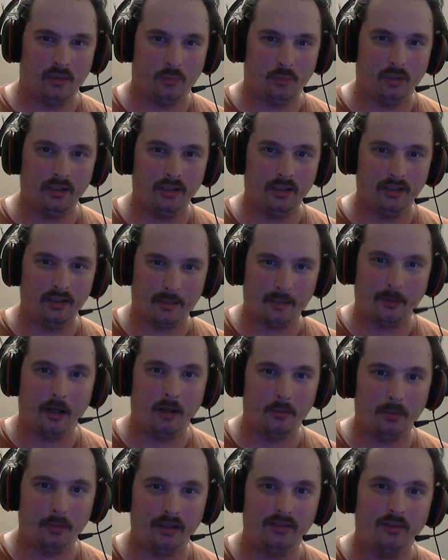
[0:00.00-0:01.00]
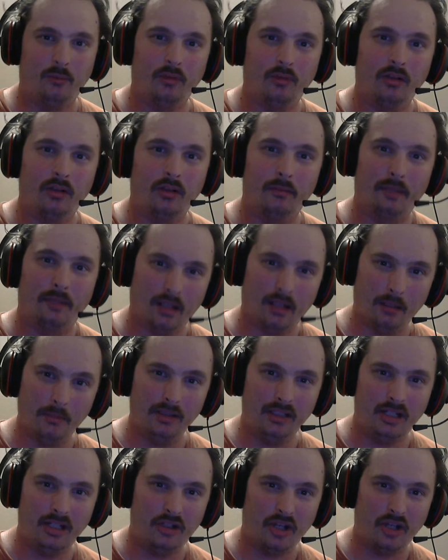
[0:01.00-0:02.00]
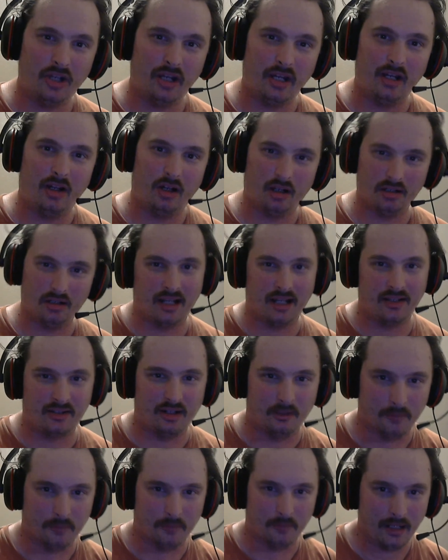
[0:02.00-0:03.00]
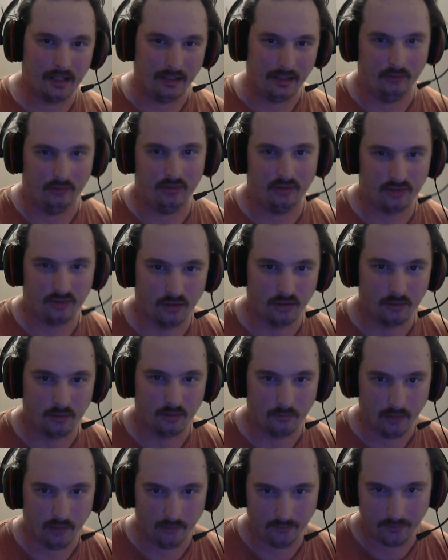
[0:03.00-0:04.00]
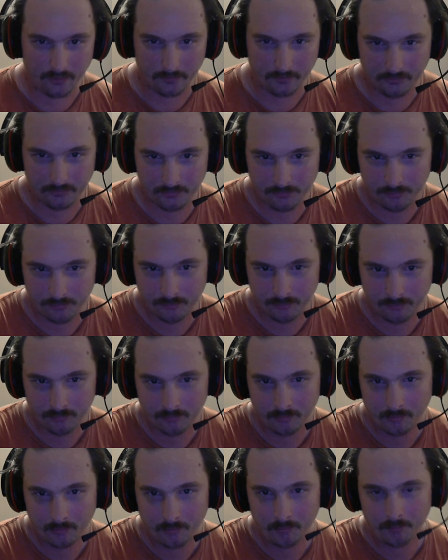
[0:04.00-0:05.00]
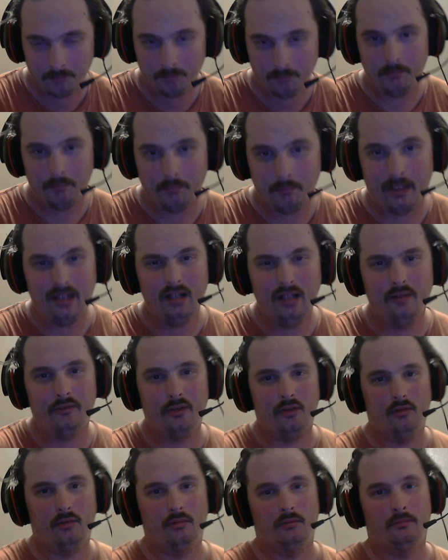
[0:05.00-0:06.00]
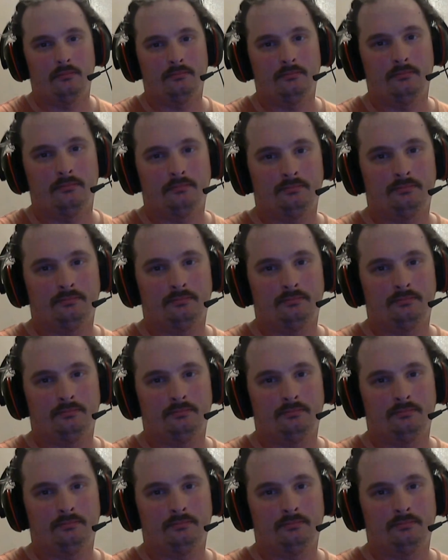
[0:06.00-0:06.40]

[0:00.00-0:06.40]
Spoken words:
is what inspired me to want to become a DJ on iStart Radio to start with. Many of you